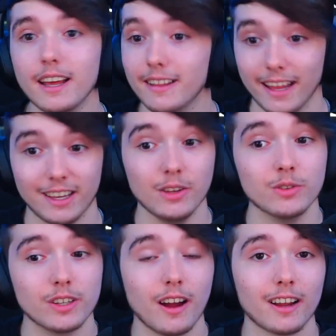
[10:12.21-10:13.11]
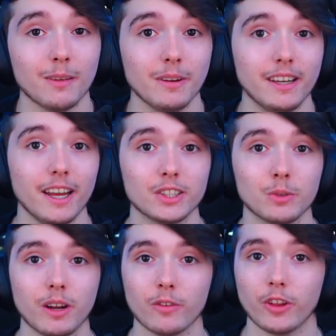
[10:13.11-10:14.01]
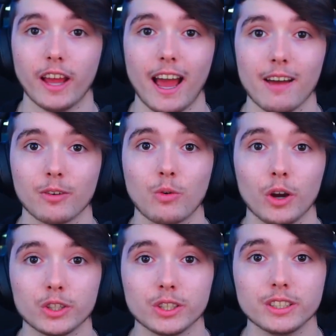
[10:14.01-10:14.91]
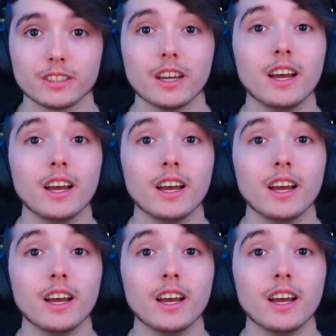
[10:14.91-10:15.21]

they can use the documentation whenever they have questions.